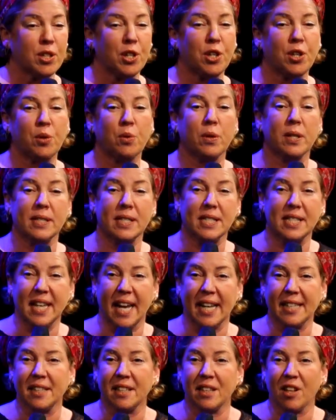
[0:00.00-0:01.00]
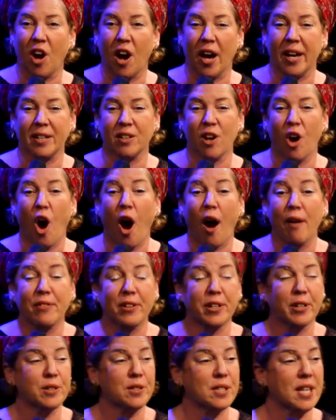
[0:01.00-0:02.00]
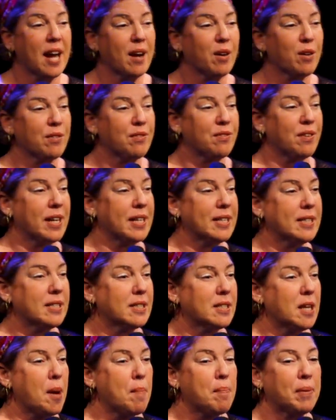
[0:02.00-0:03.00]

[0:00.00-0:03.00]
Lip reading: you can stand in line, offer your sacrifice,